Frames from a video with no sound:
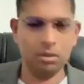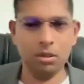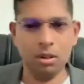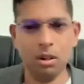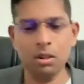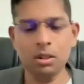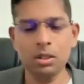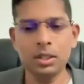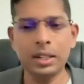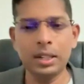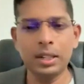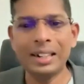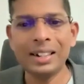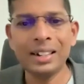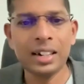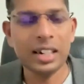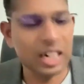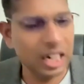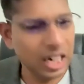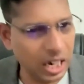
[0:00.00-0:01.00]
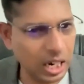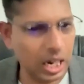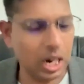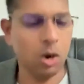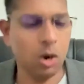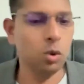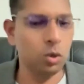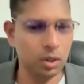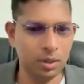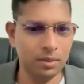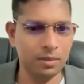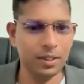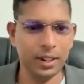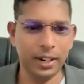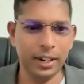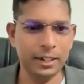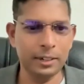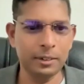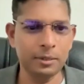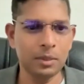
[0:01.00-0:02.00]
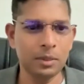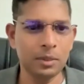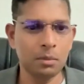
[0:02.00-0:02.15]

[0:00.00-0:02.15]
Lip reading: on the crown, right?